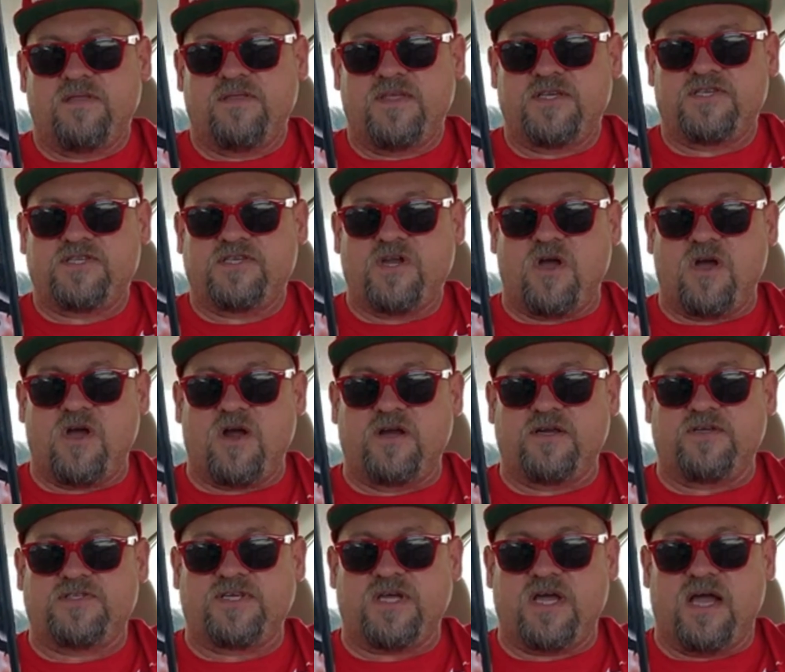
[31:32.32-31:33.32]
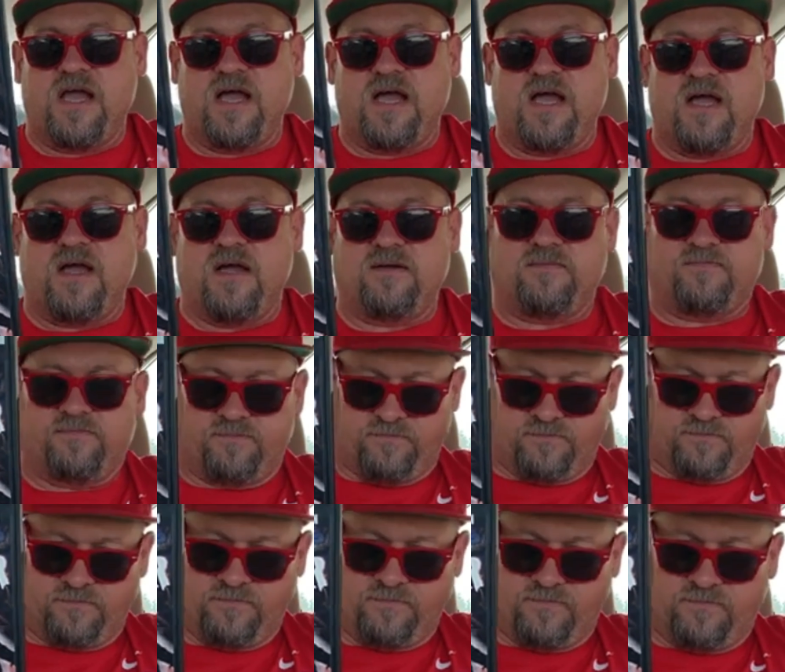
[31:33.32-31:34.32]
this stars, what
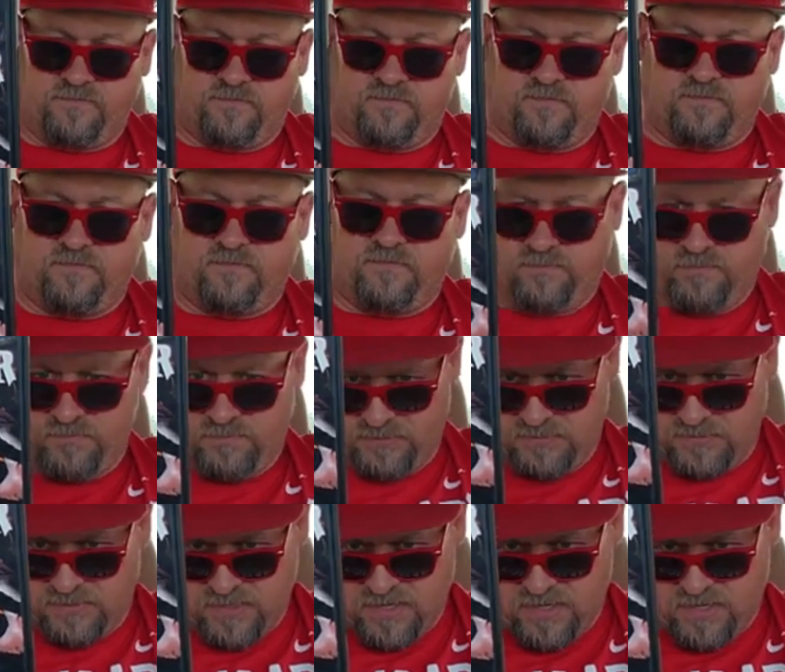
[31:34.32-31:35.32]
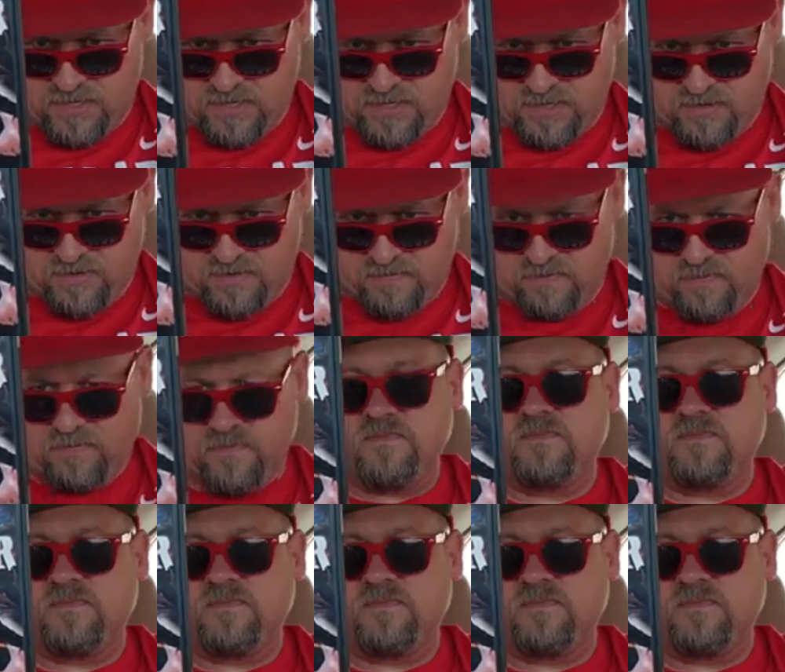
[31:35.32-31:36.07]
the hell?